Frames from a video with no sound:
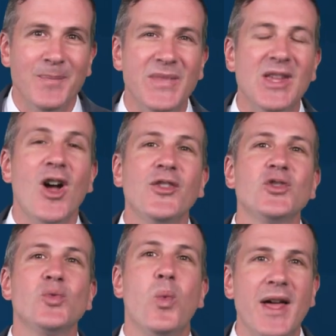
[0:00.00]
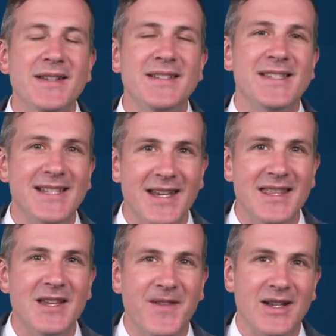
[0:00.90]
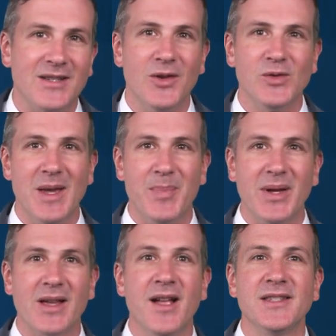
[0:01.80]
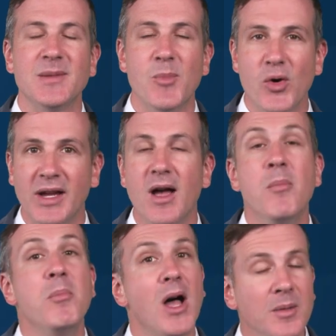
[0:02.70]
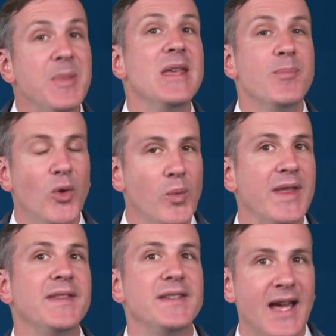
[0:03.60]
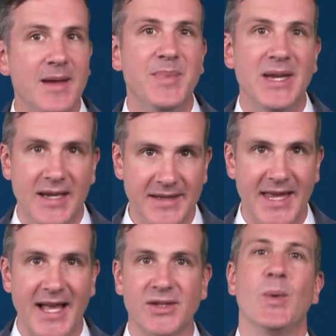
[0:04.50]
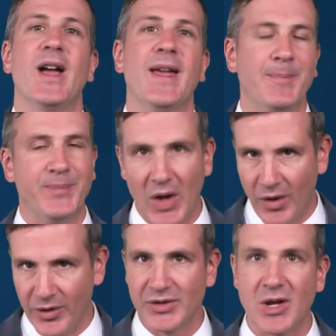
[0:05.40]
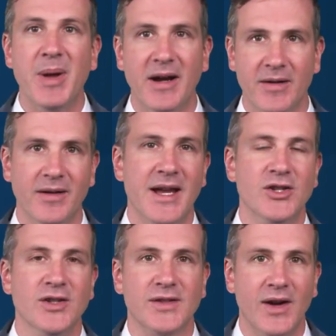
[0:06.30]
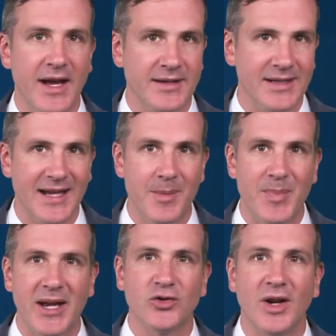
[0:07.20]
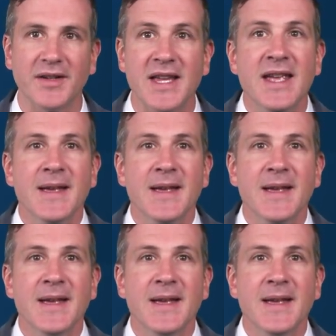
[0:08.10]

The authors wanted to study the effect of Ozempic on smoking among people with diabetes. That's why all those comparator agents are anti-diabetic drugs.